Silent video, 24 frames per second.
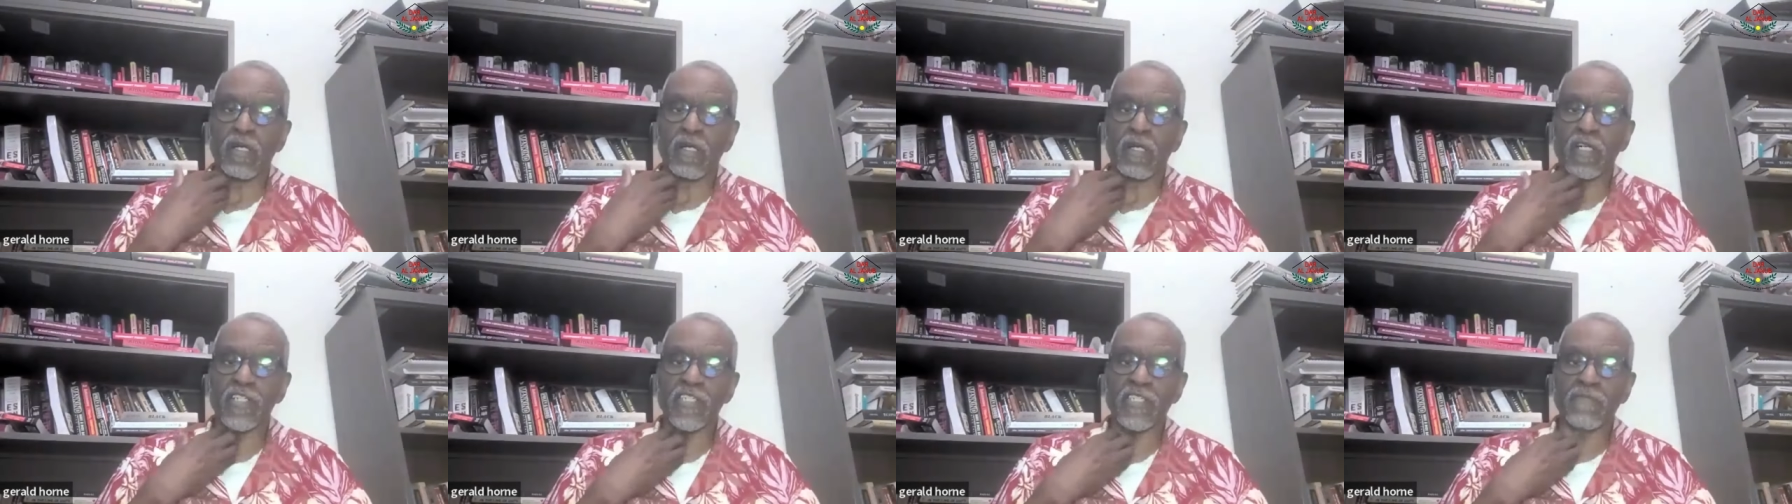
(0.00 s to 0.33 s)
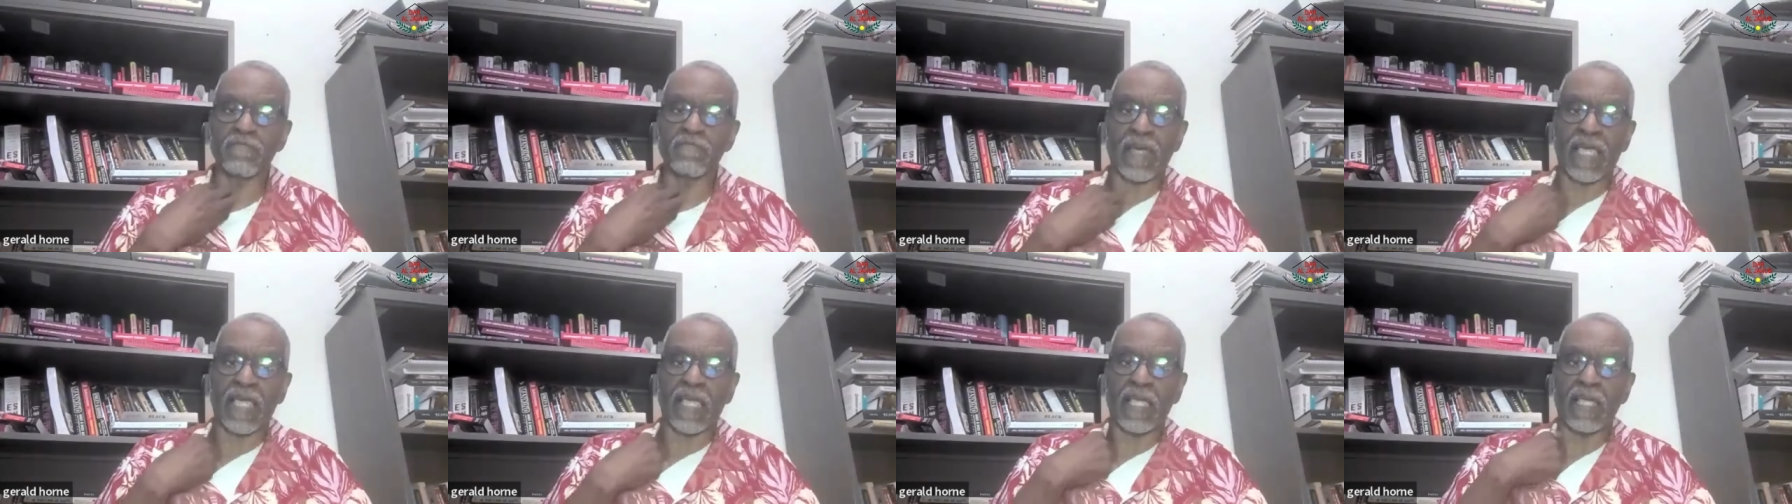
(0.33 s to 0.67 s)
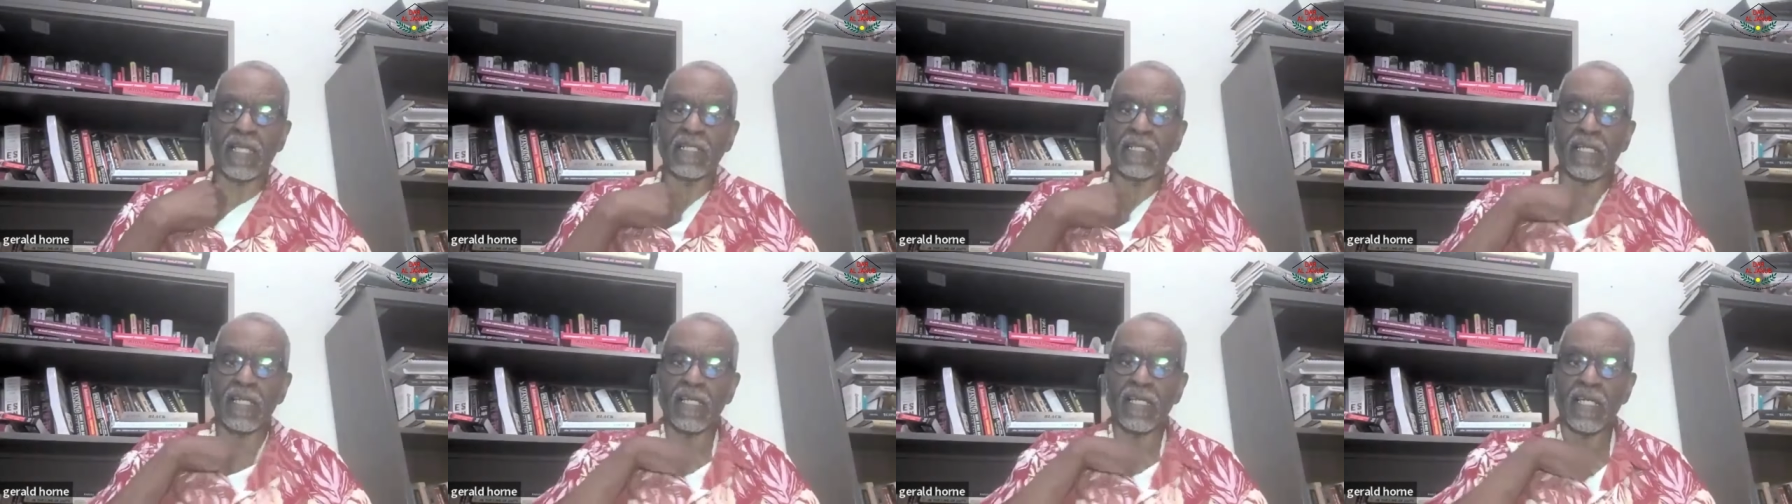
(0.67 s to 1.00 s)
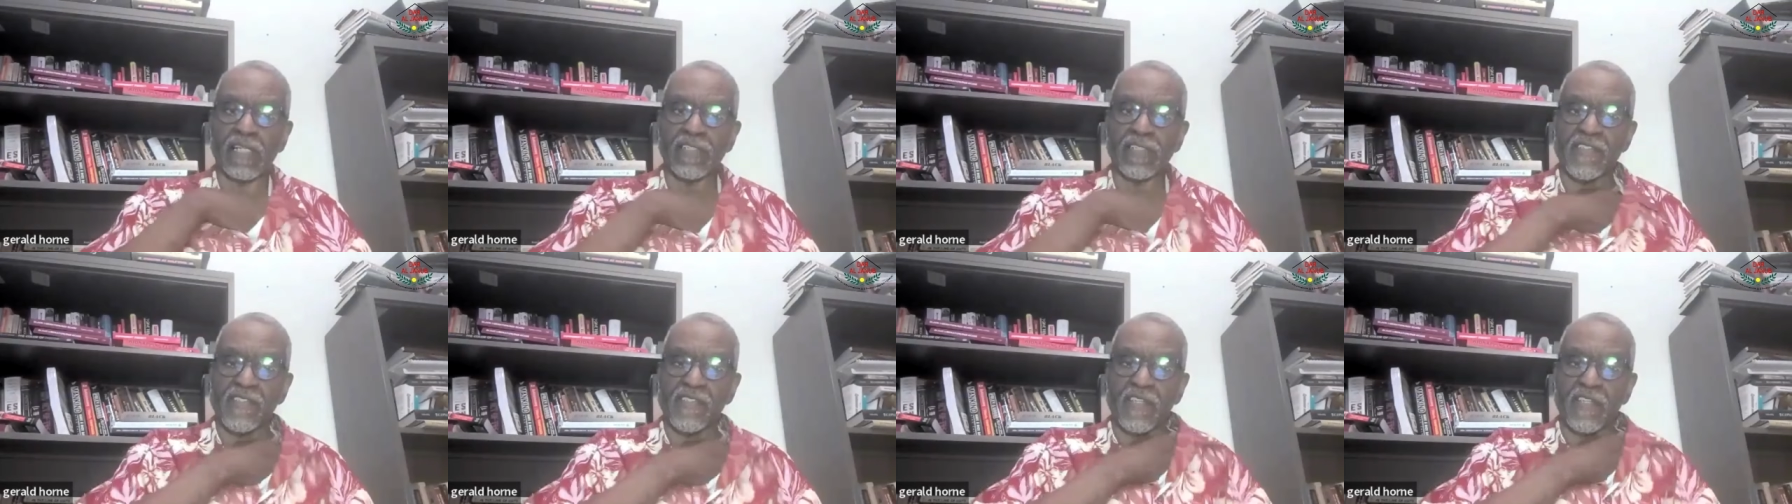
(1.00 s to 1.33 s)
Spain
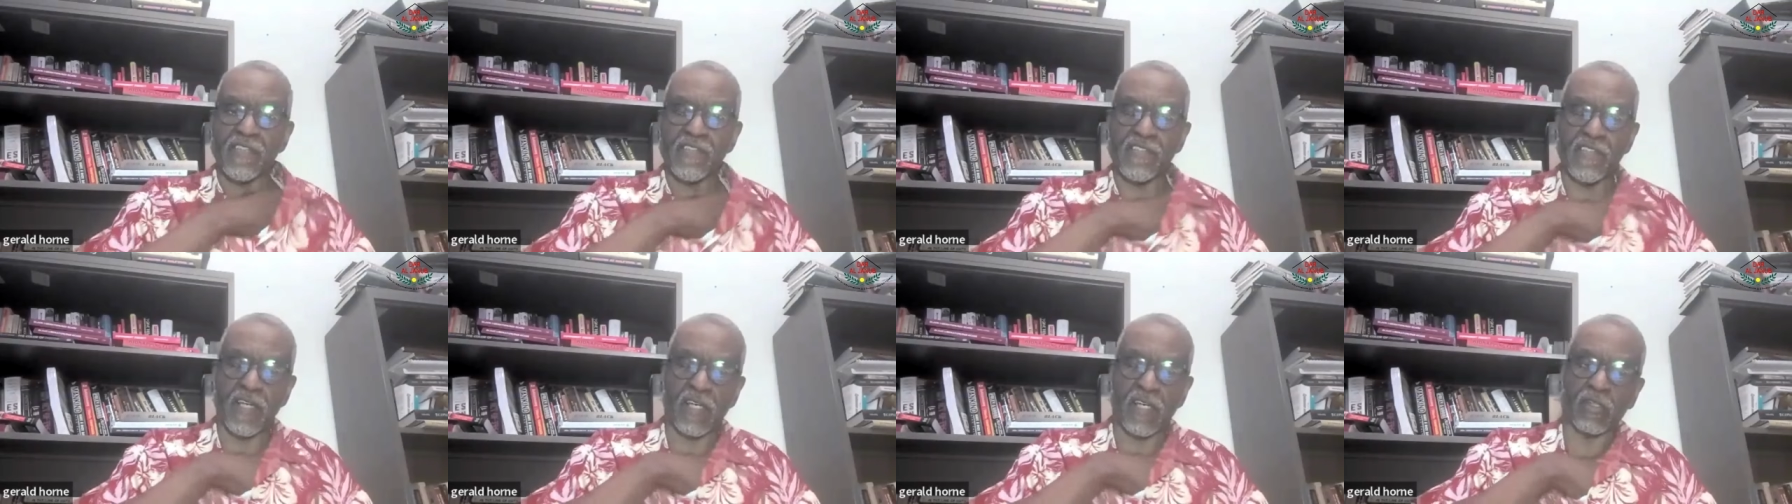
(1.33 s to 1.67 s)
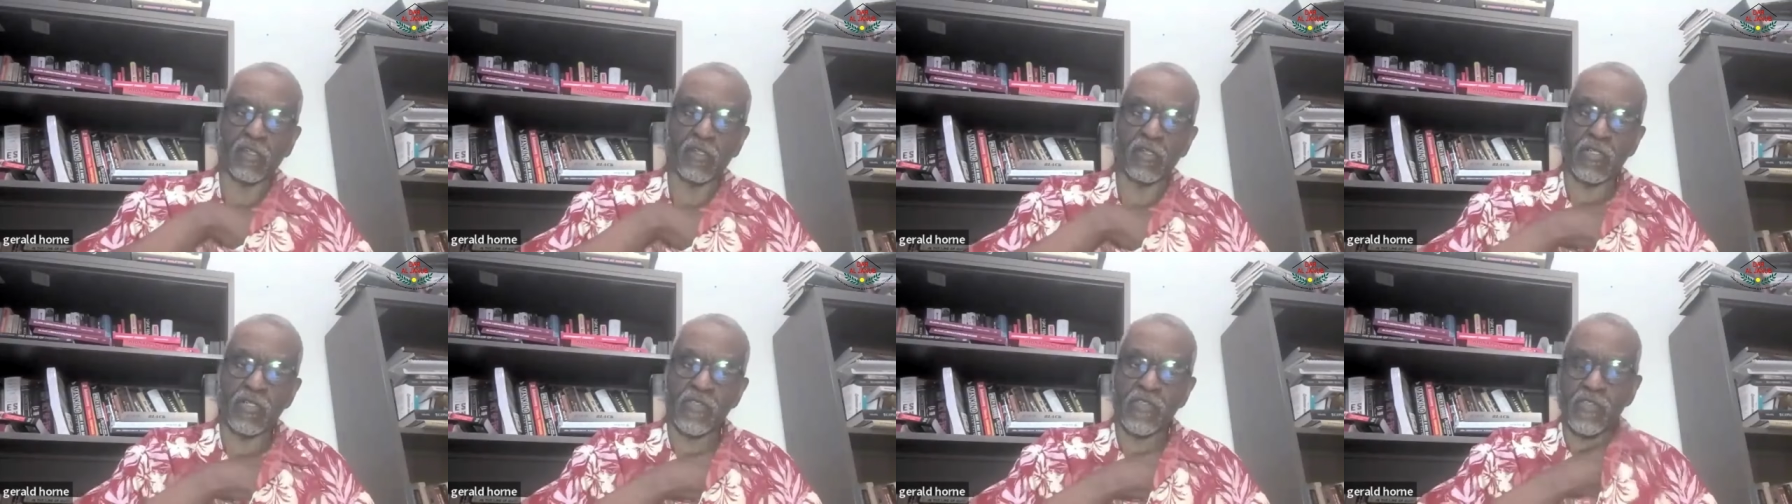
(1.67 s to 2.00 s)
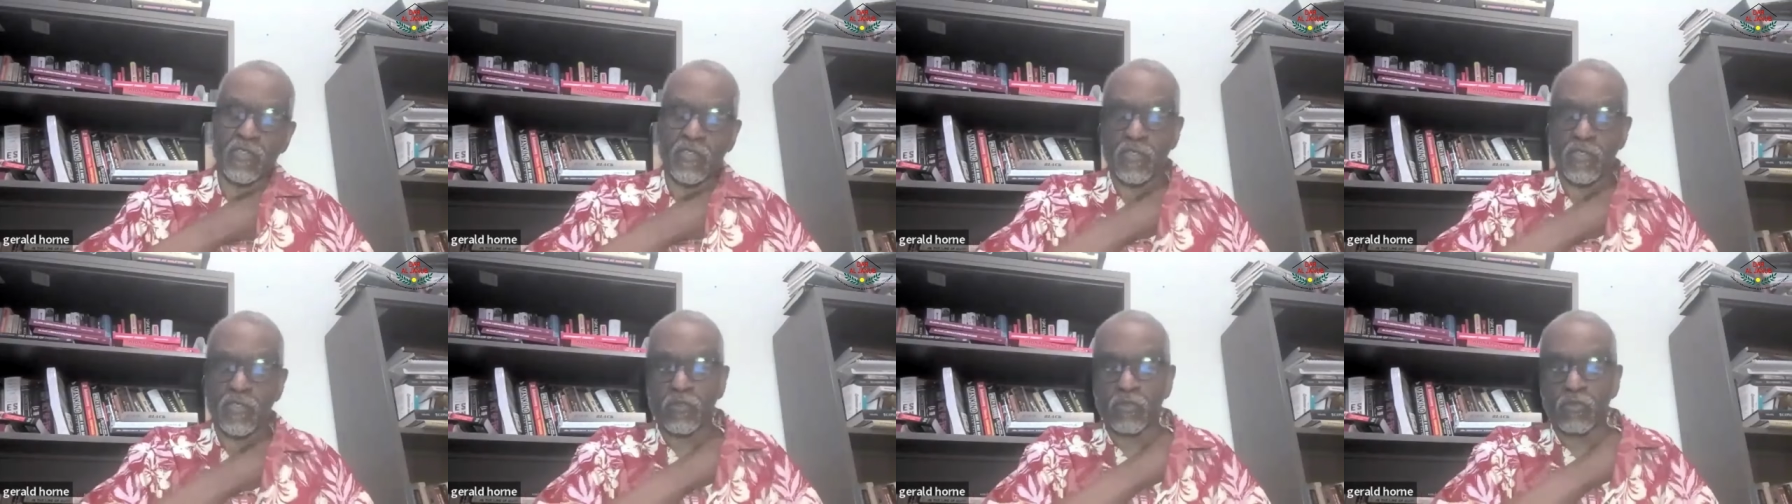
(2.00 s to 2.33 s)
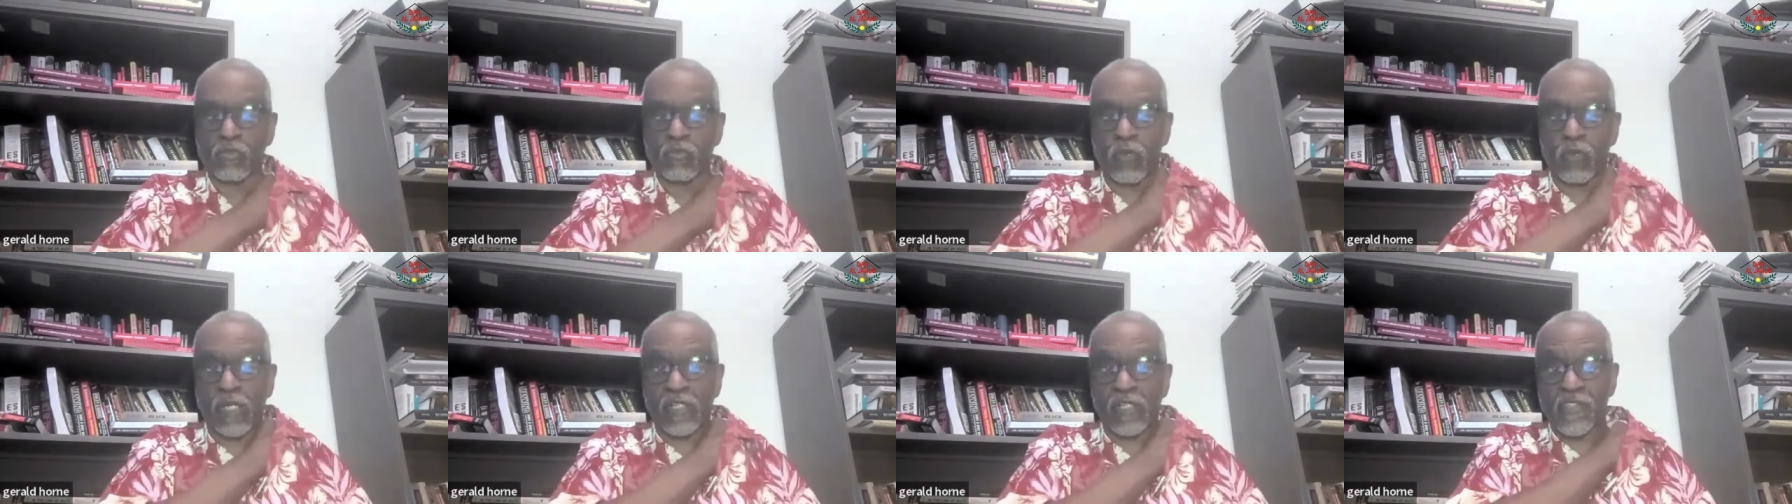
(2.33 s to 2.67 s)
had sent settlers to
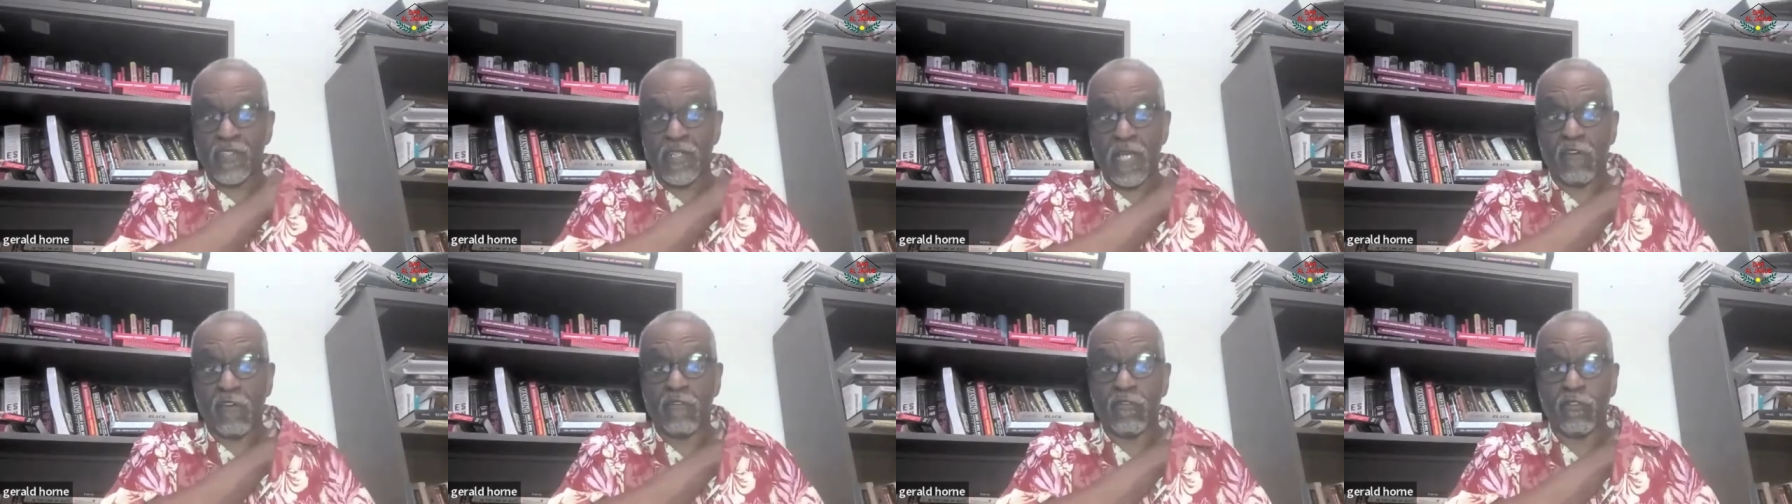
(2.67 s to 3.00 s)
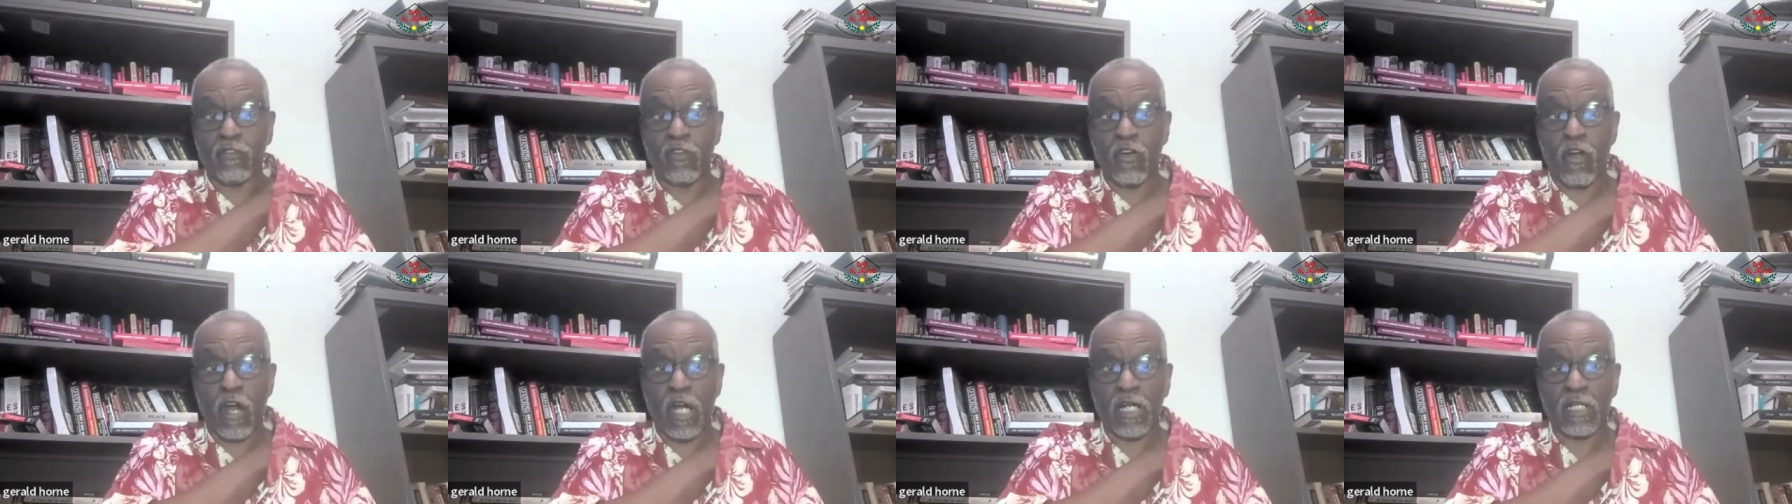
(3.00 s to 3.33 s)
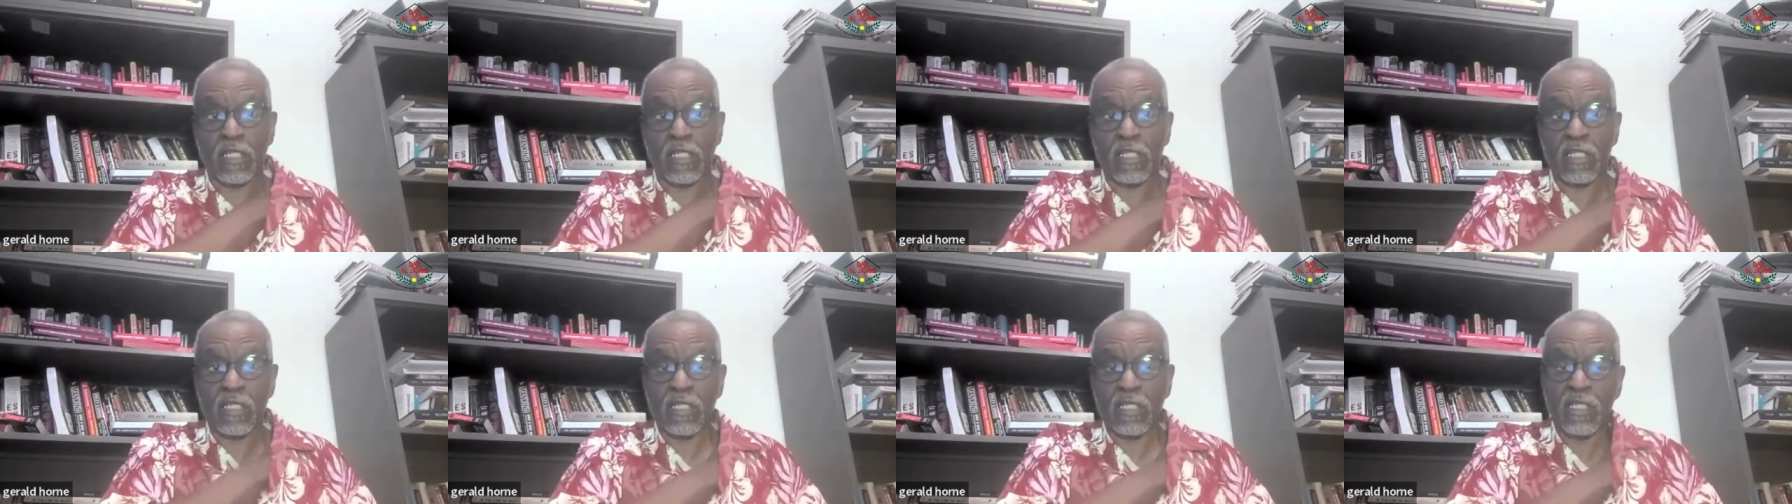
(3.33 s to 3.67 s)
what is now Florida